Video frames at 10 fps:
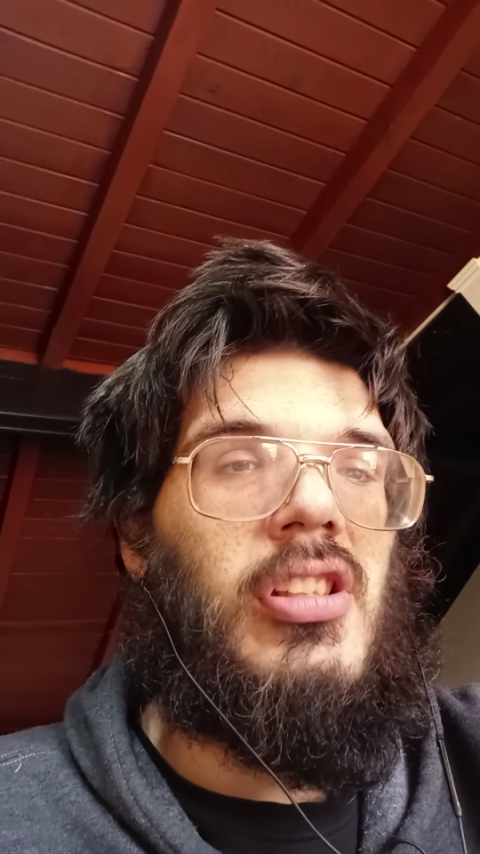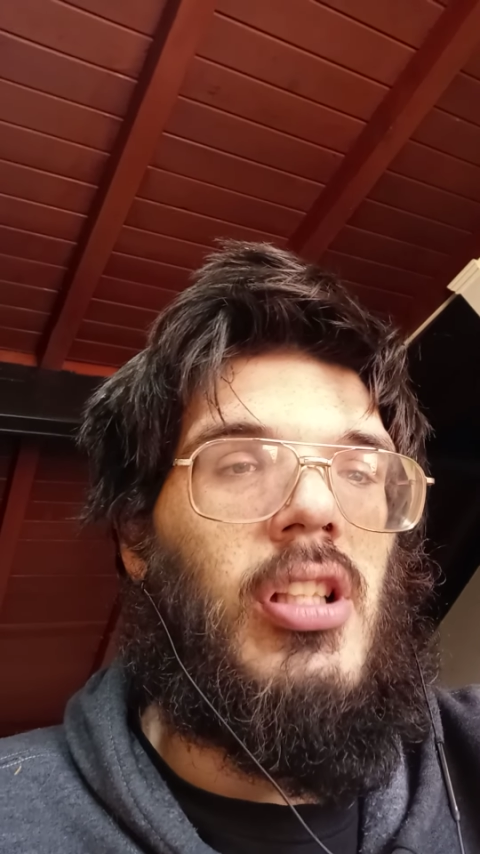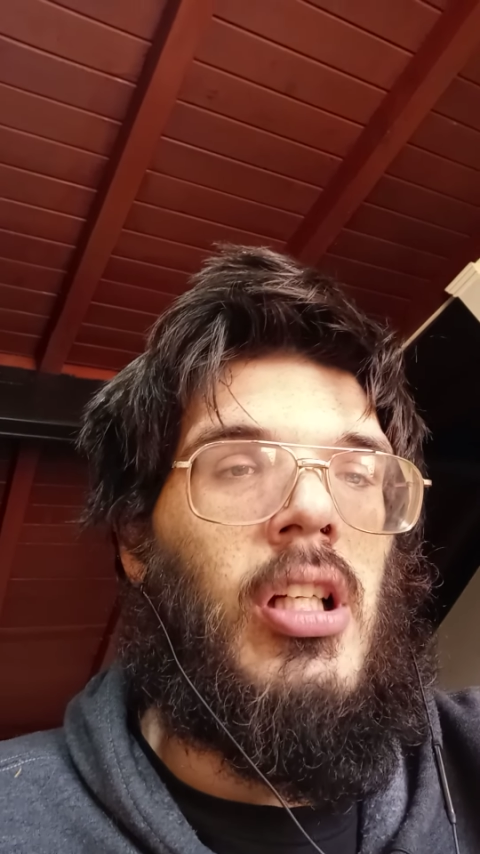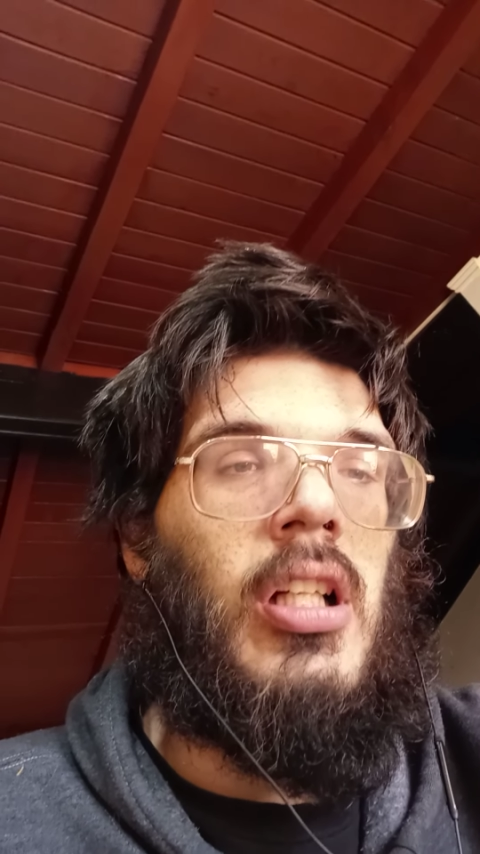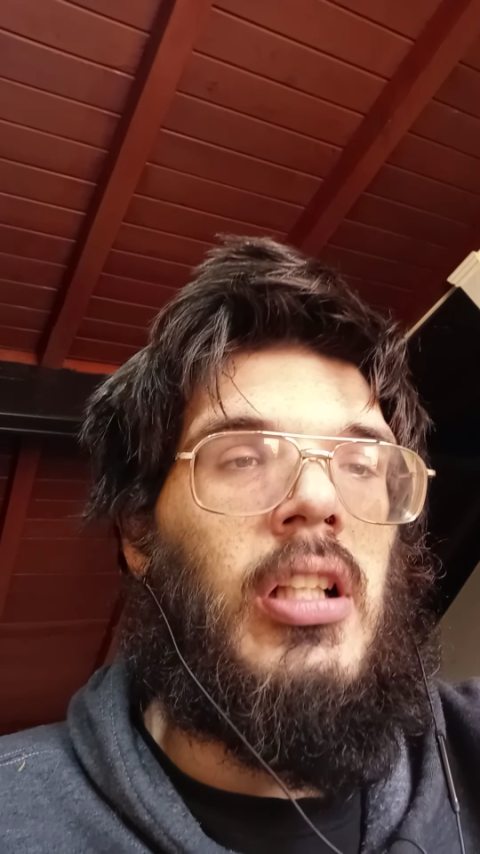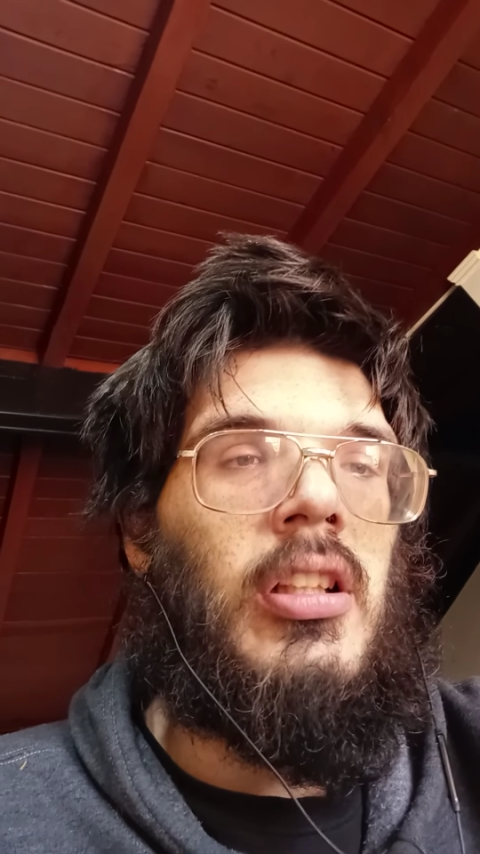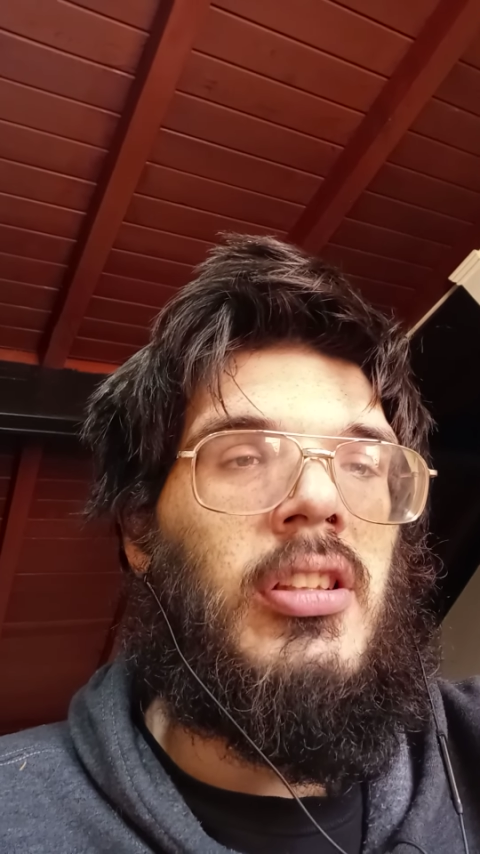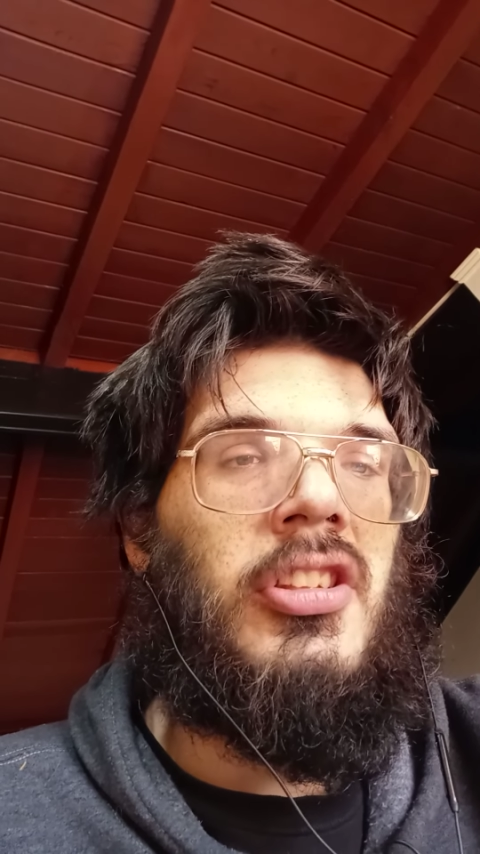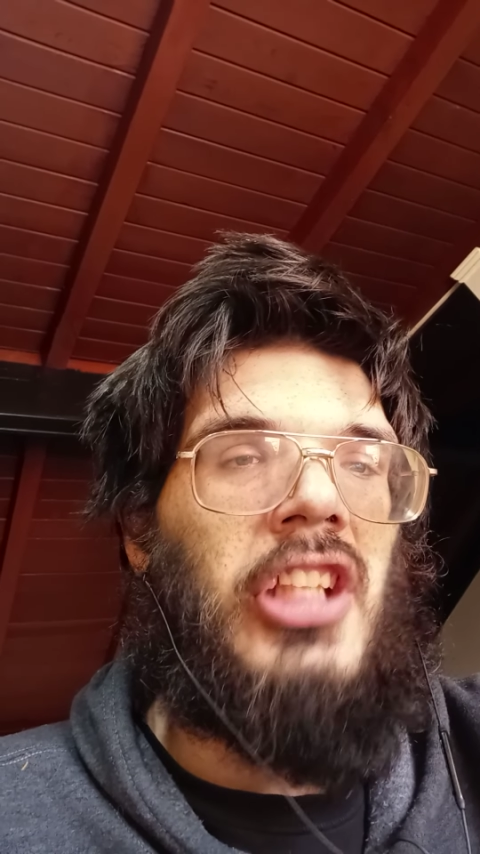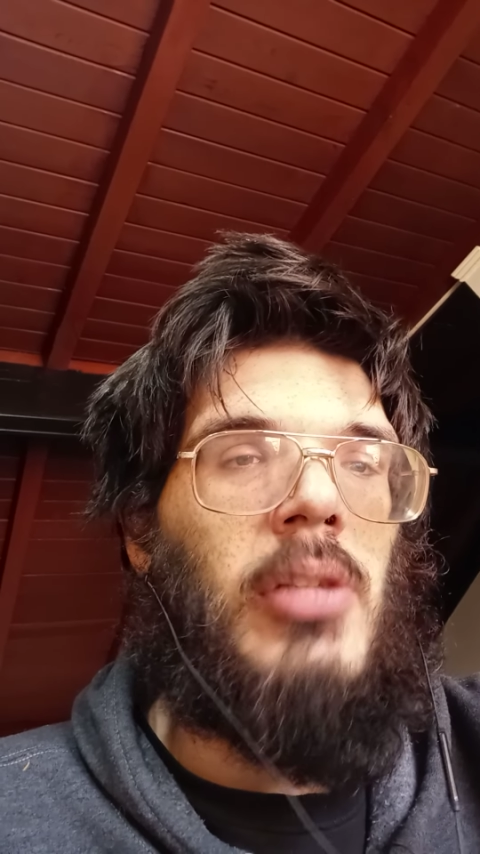
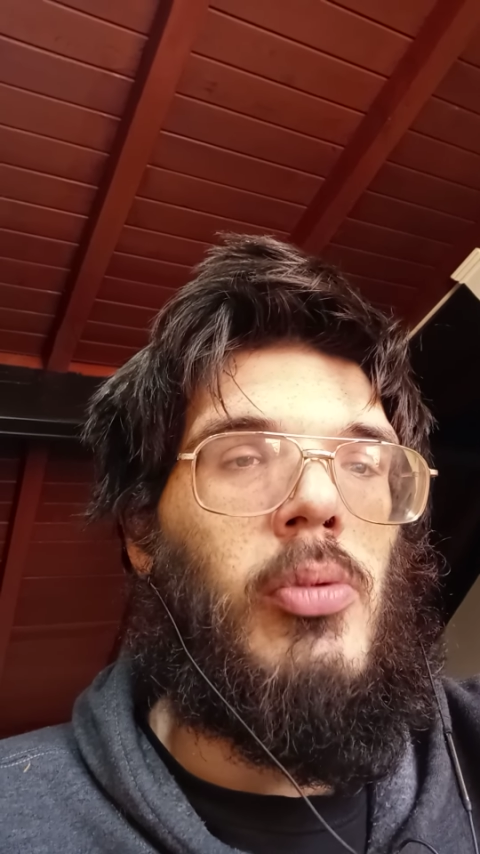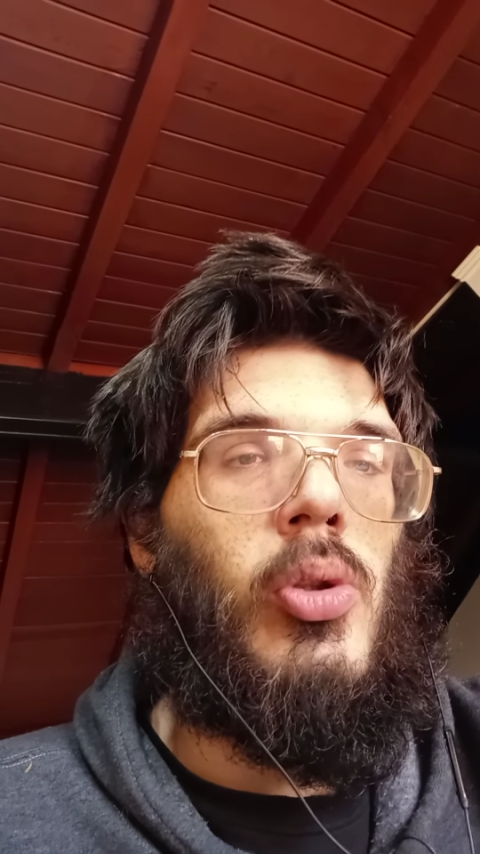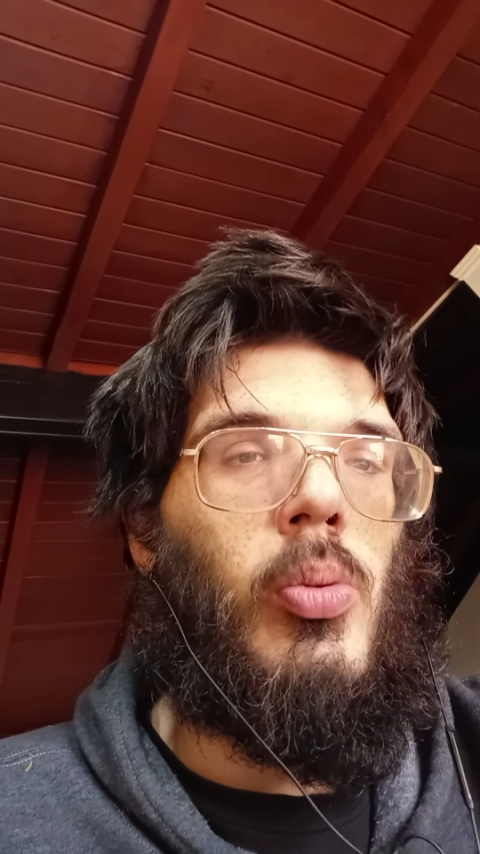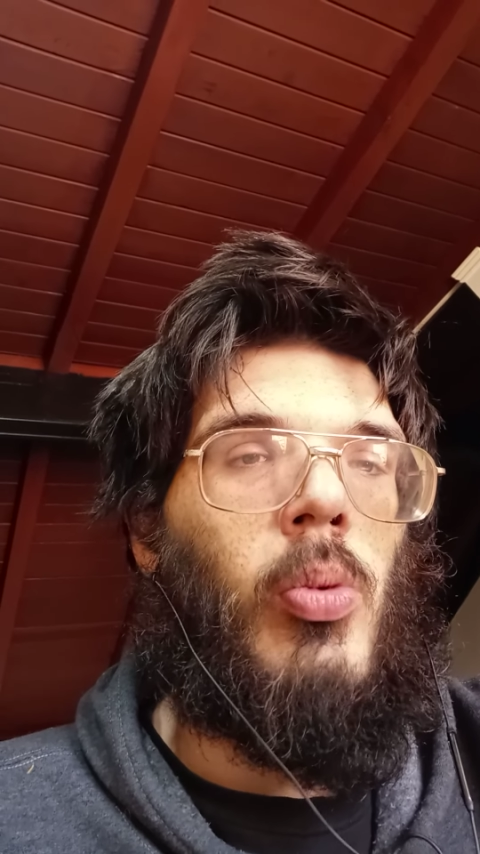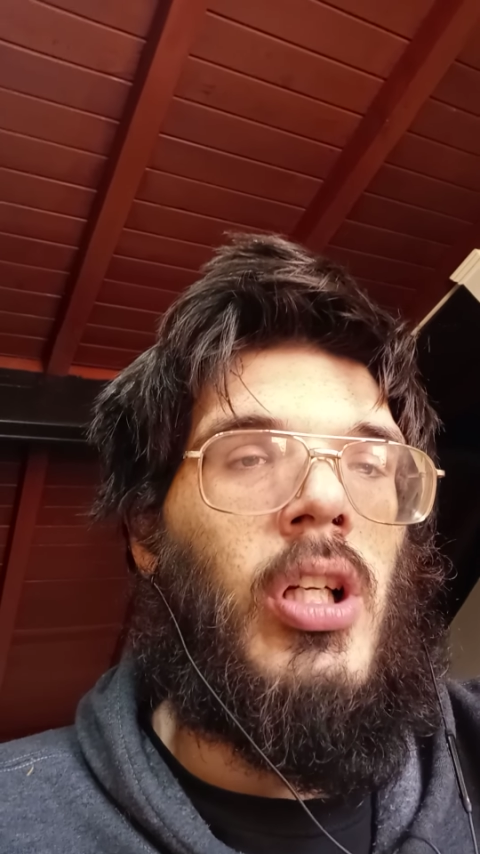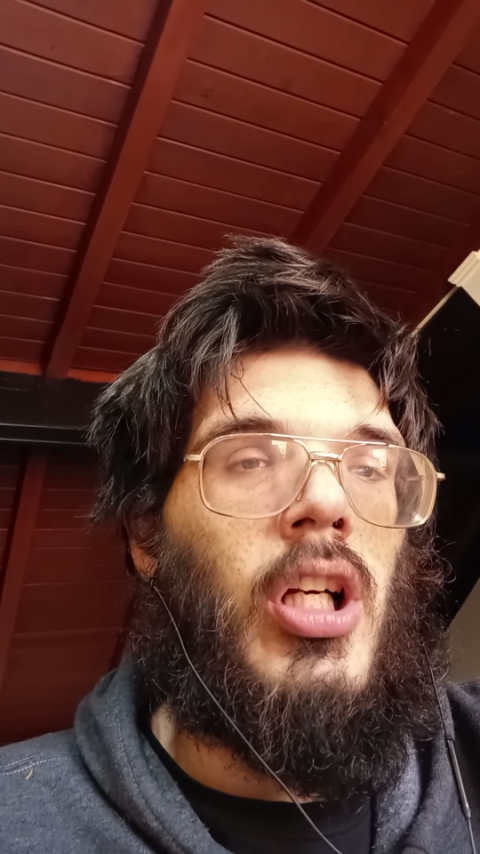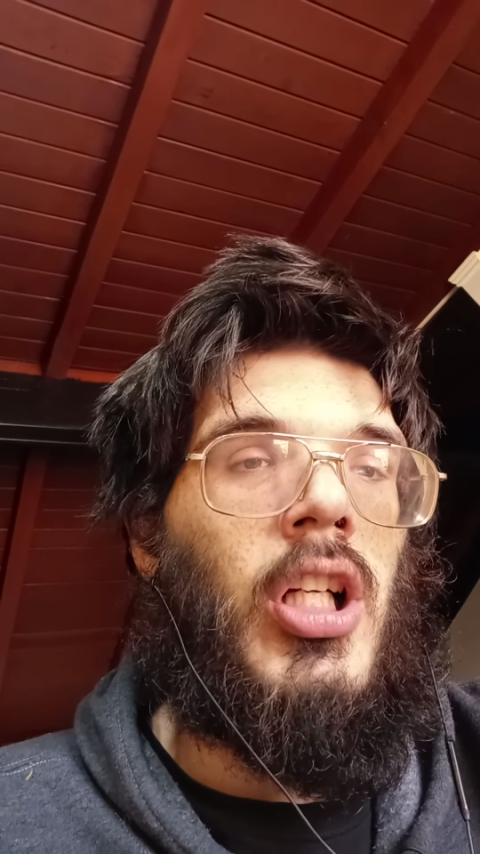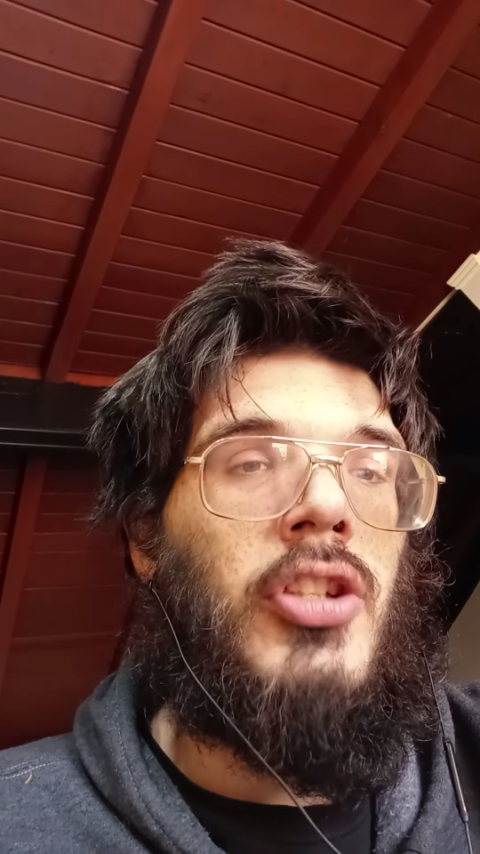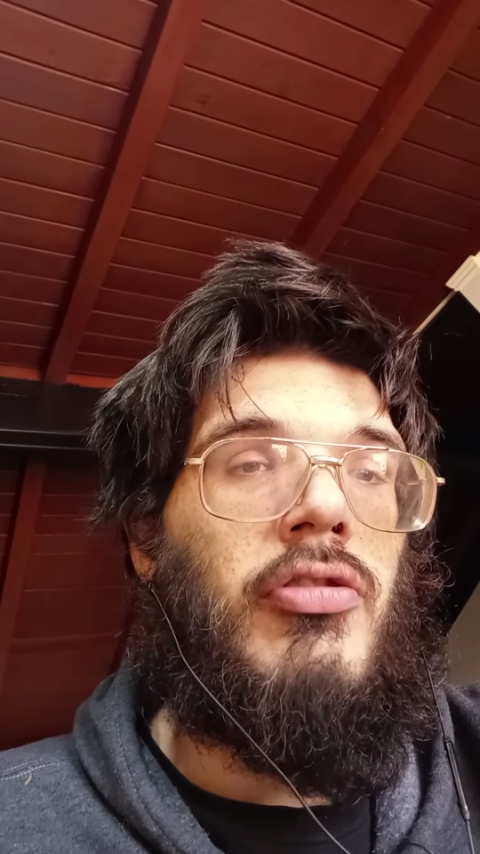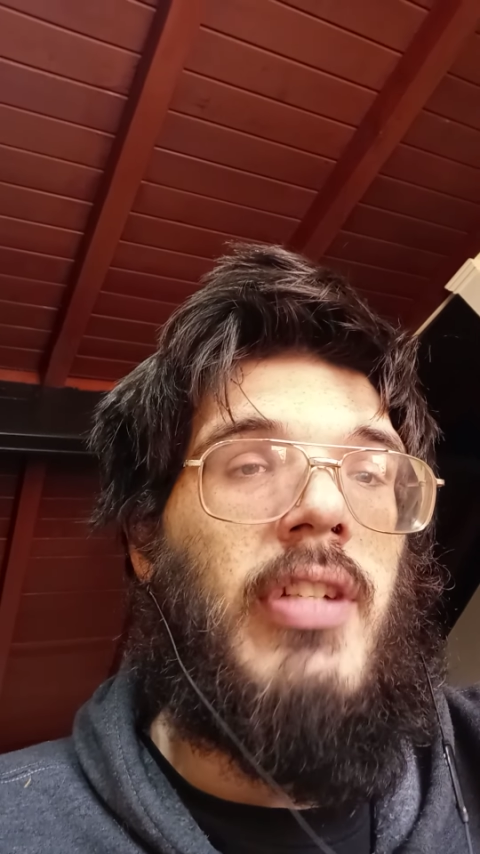General
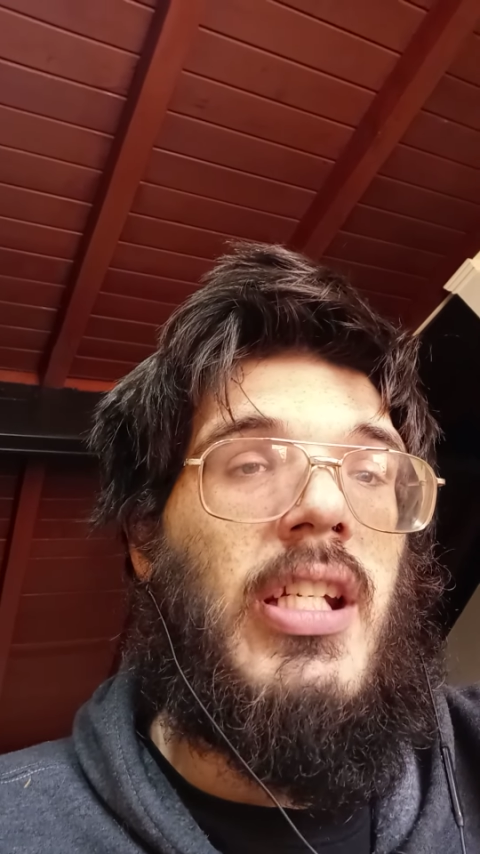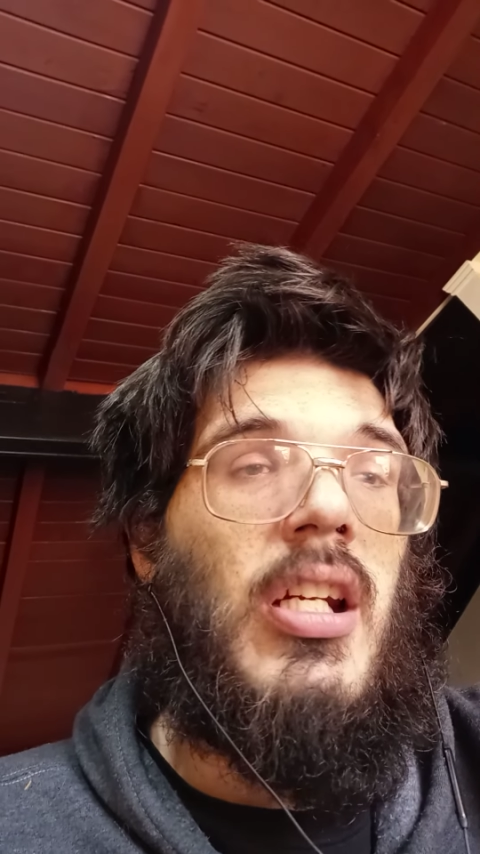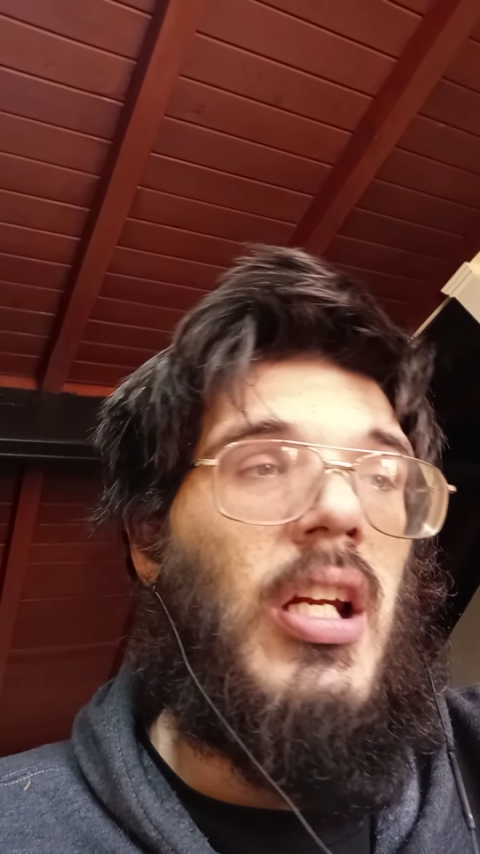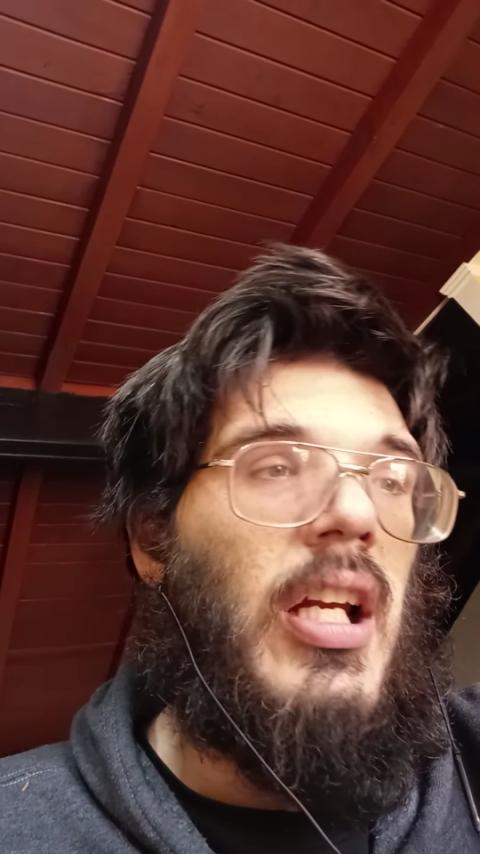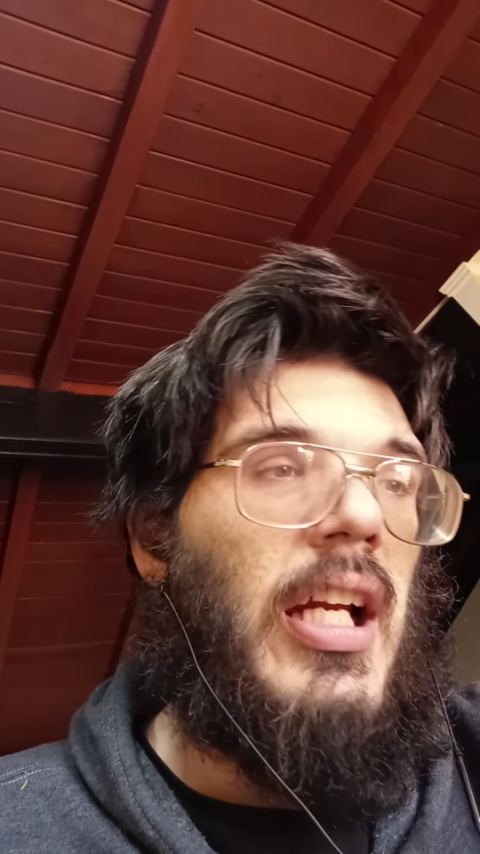100